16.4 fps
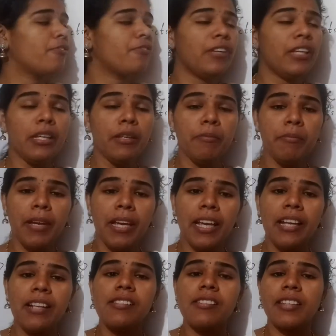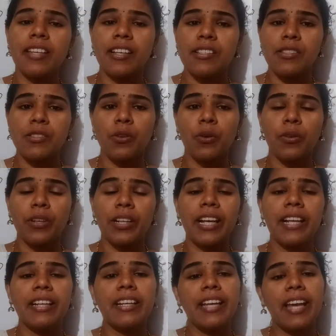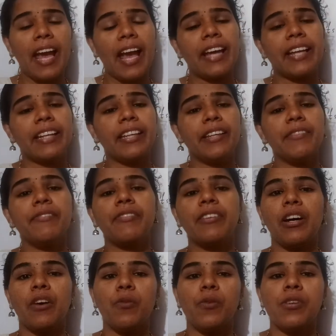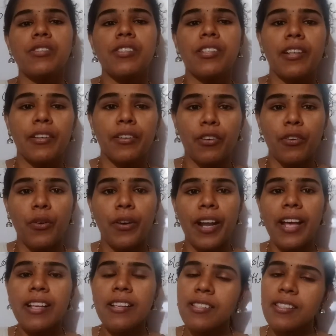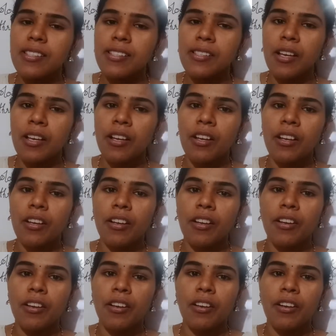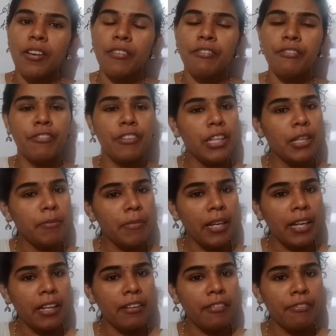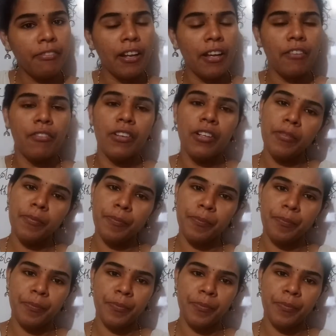female sex organ carrying flowers are known as female flower.